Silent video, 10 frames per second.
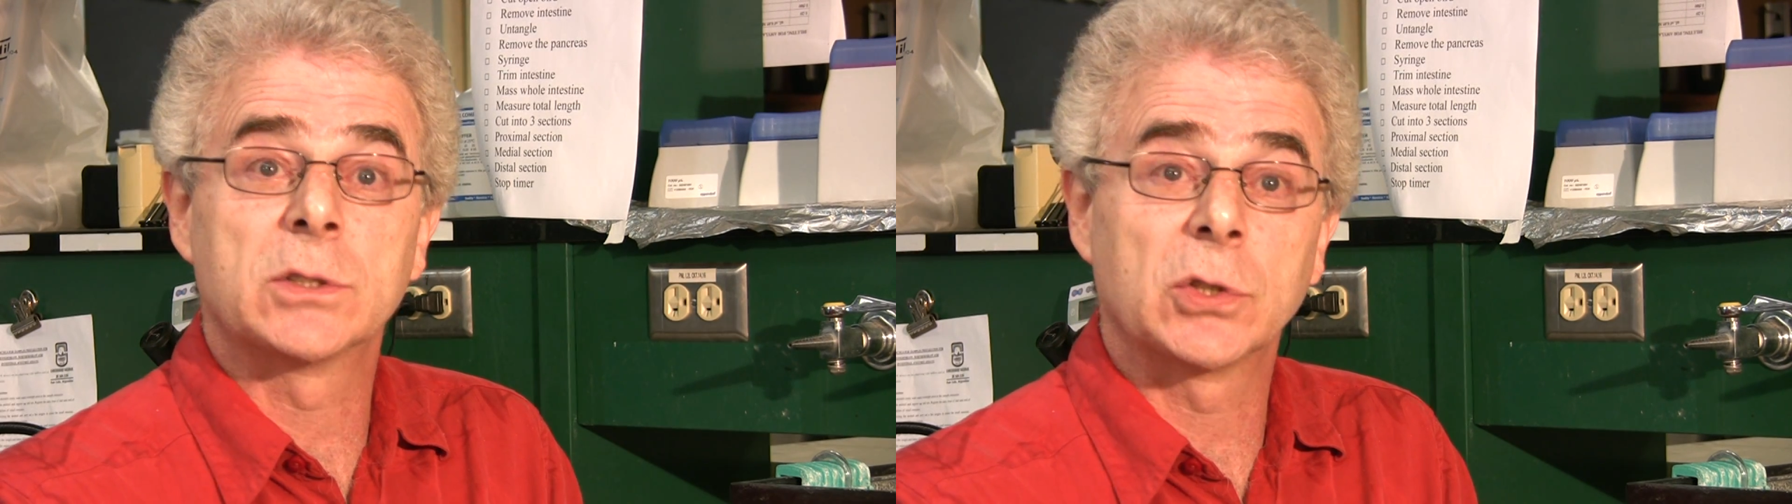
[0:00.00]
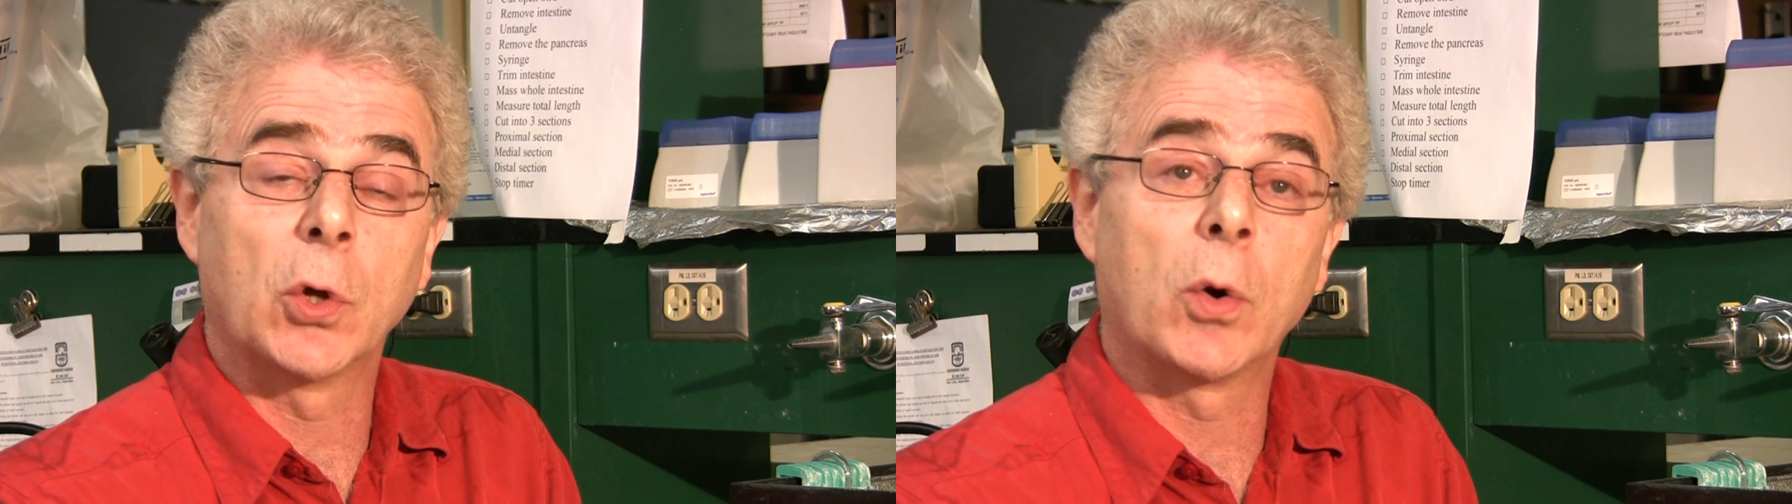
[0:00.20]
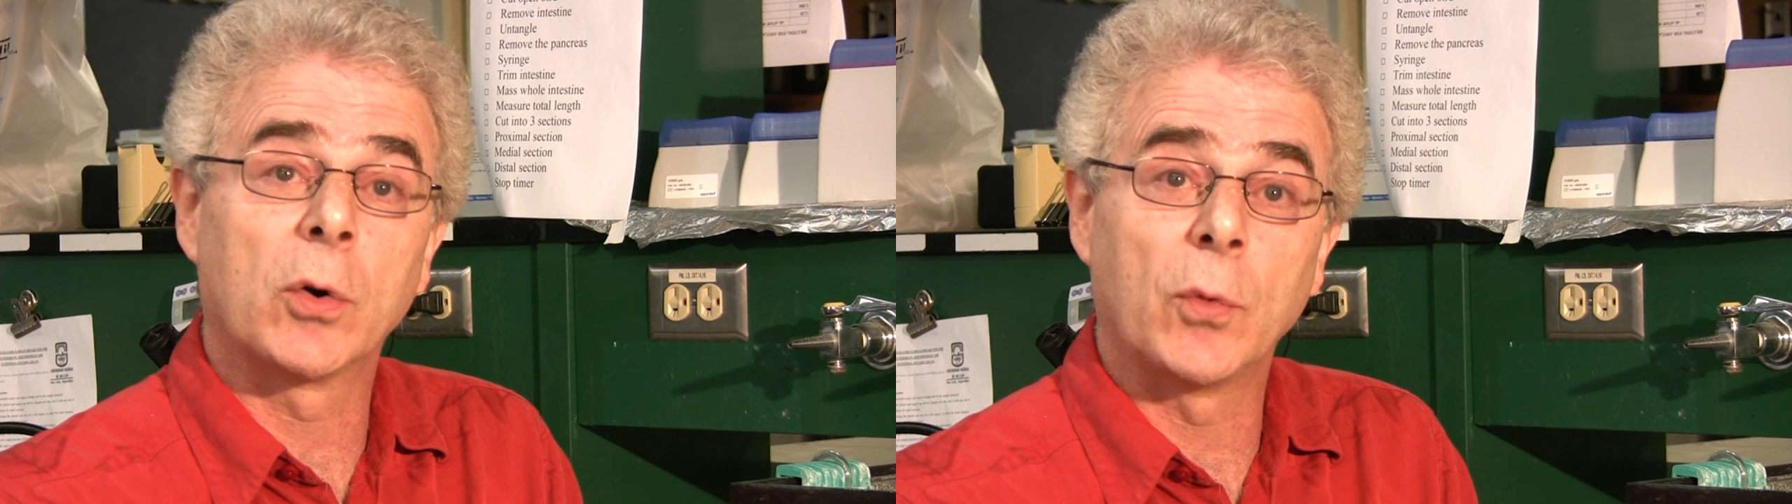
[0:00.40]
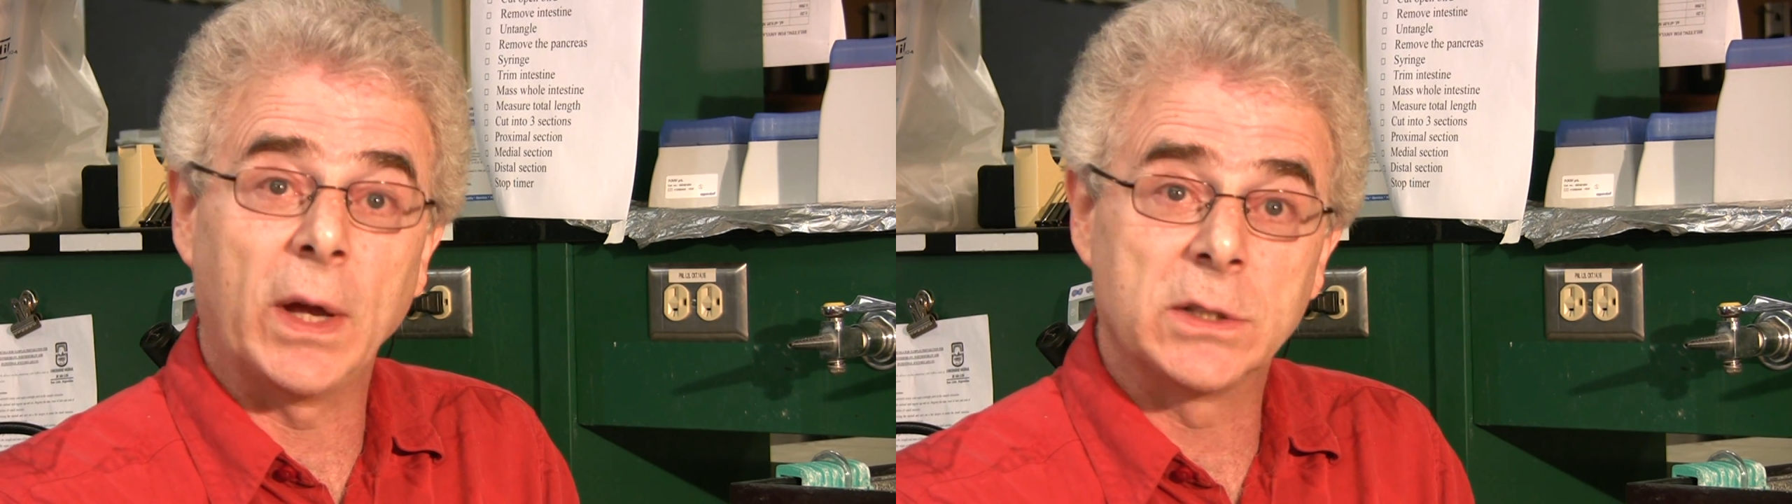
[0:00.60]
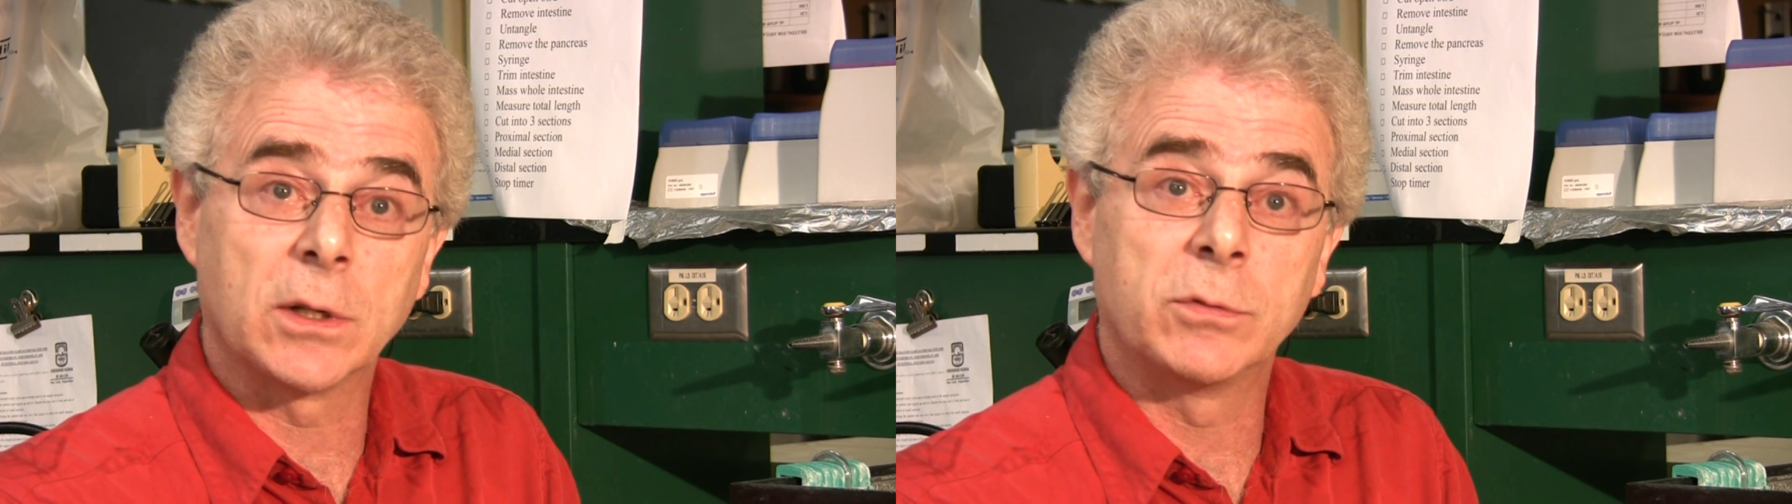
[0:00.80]
slower
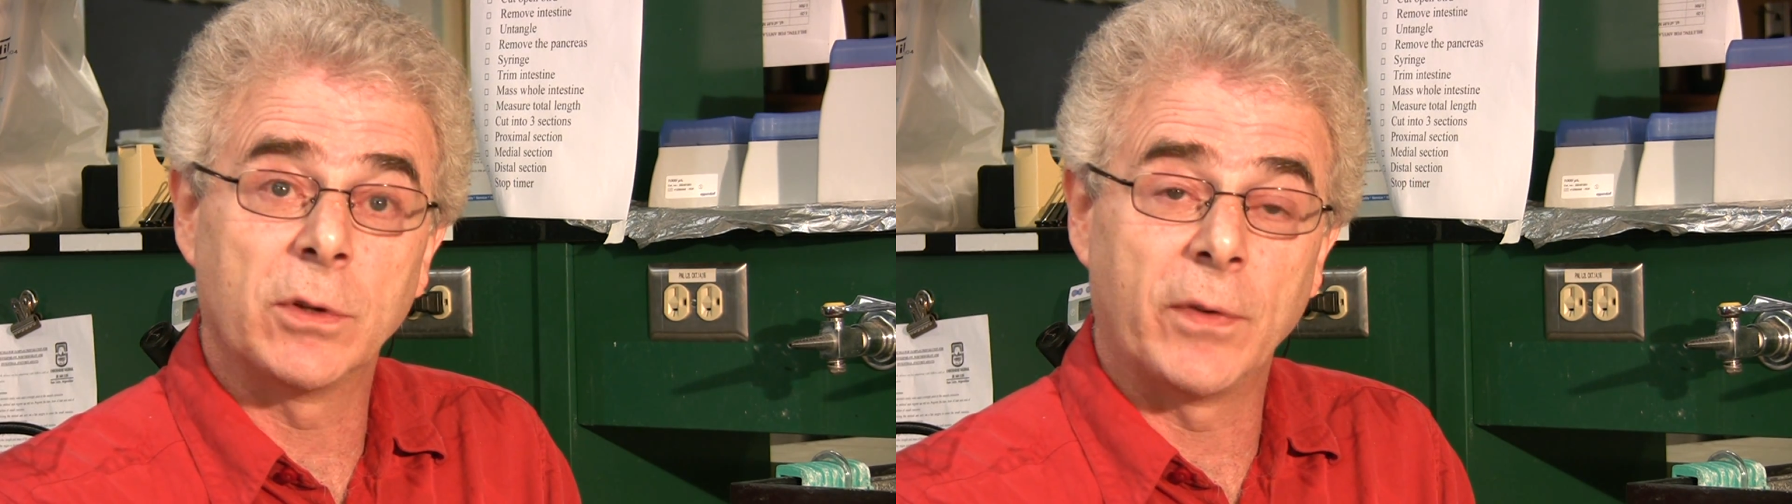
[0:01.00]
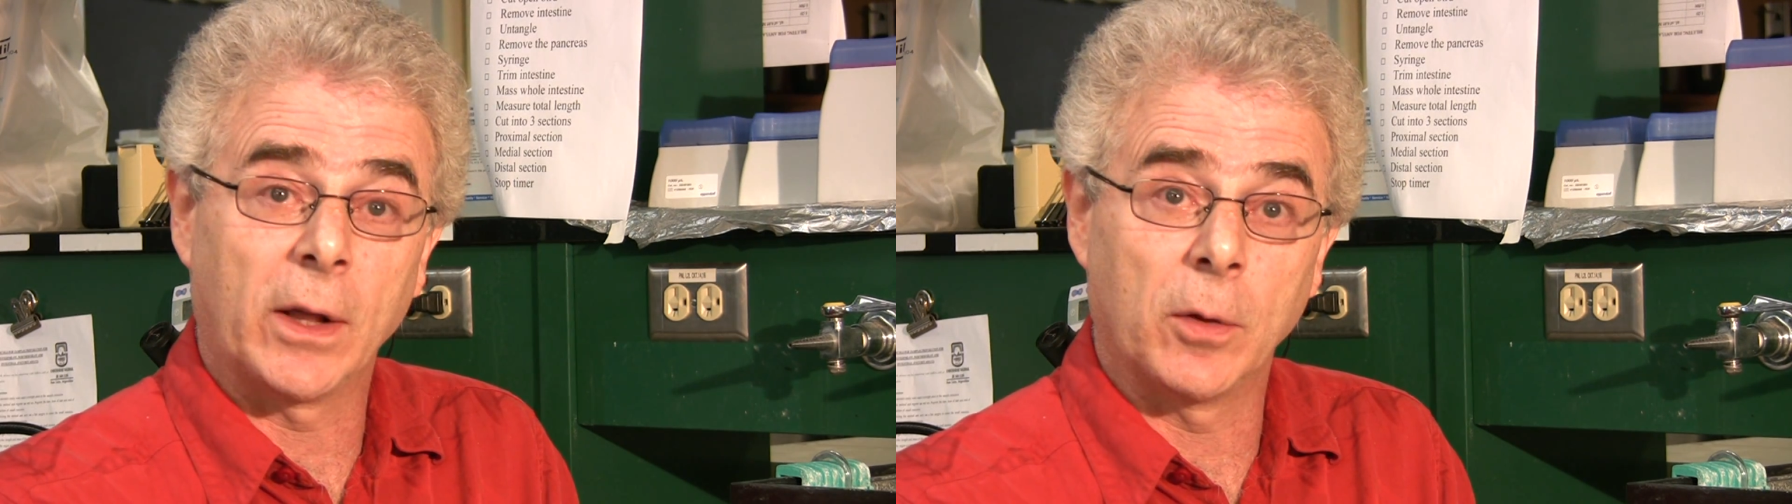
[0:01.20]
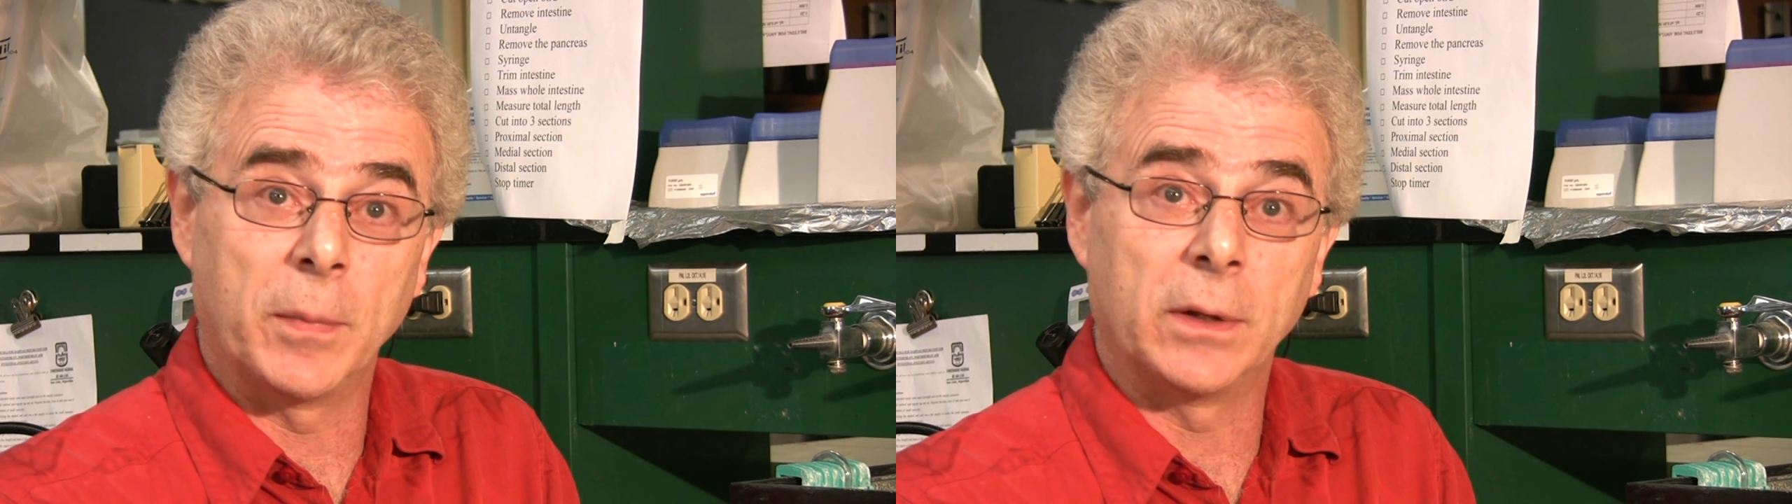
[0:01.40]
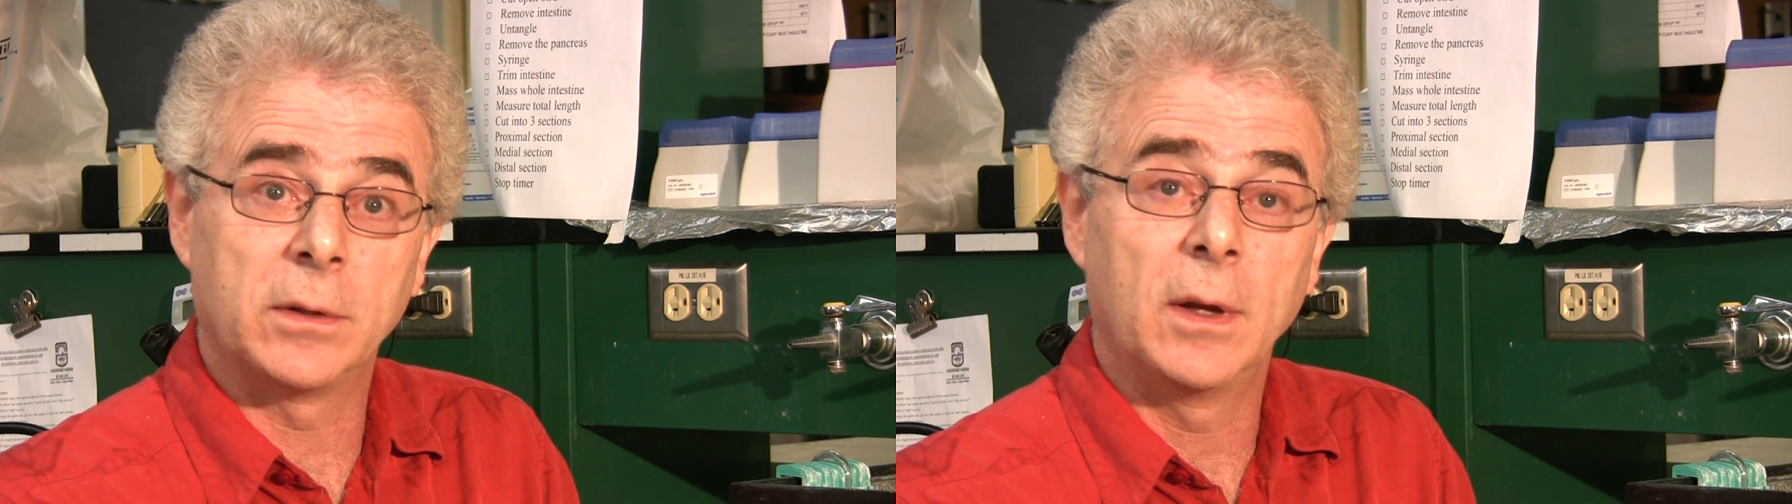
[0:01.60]
rates of development.